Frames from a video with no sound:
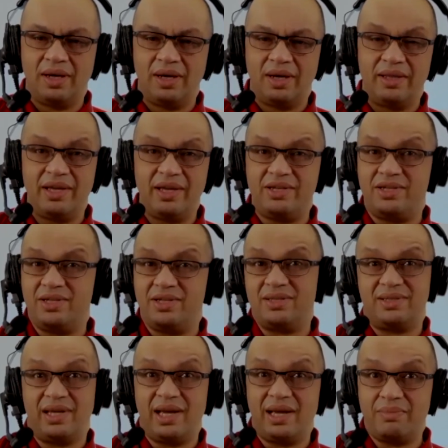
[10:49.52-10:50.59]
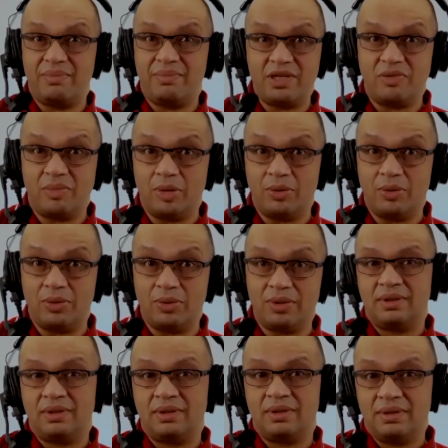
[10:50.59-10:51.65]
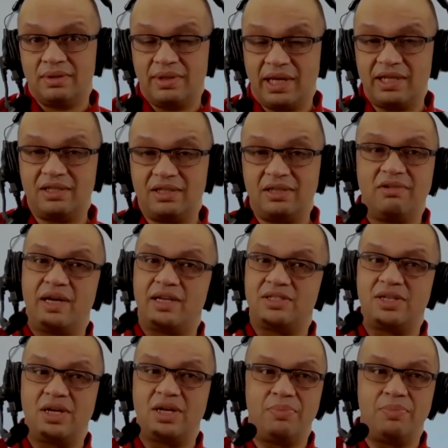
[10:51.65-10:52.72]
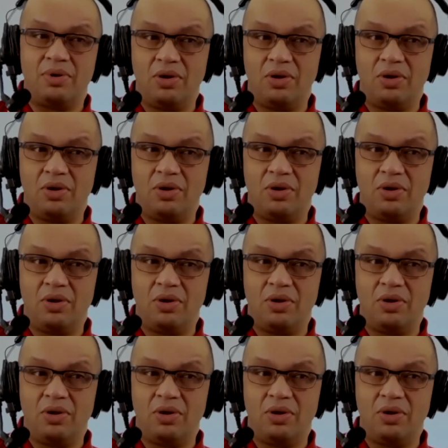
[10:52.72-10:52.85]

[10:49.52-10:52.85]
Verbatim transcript: And they're just damn miserable. That's a great example.